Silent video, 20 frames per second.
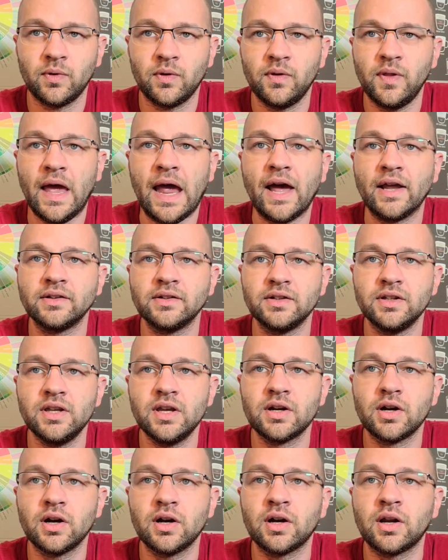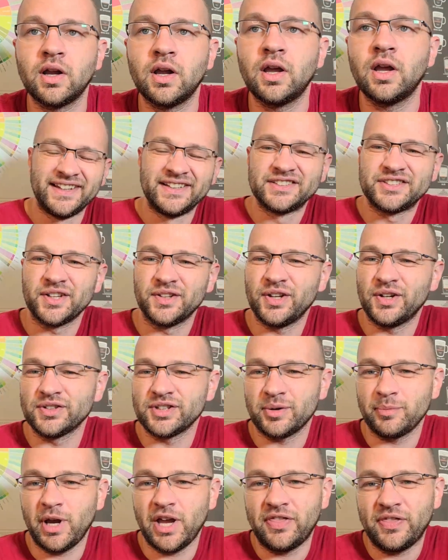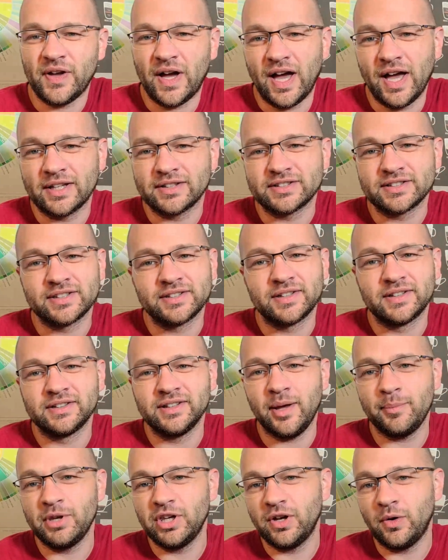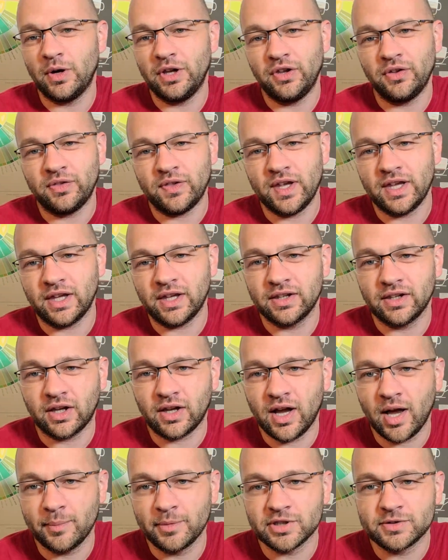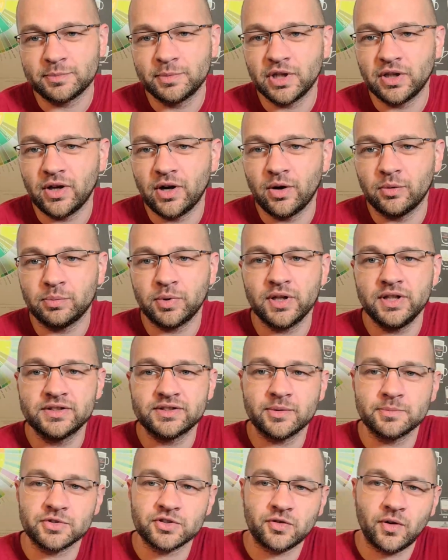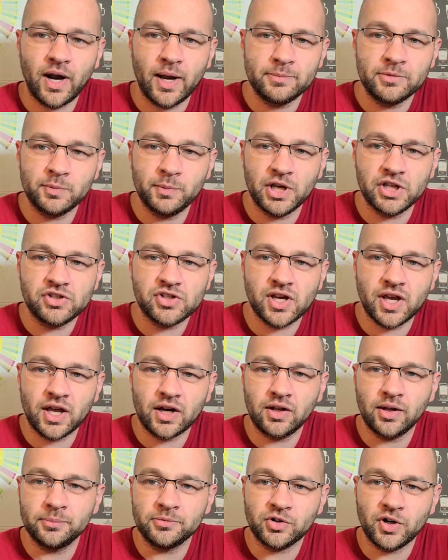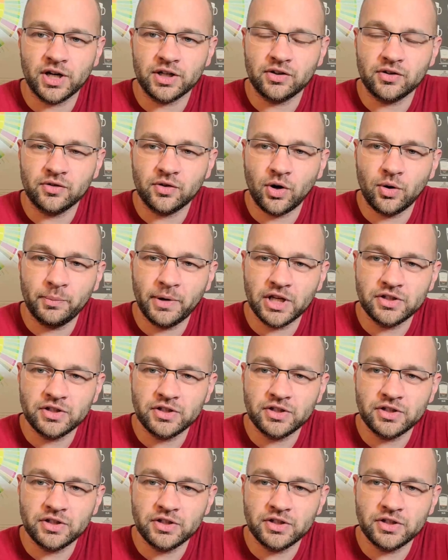that year so those are my thoughts let me know what you think in the comments below please subscribe to my channel i'm trying to grow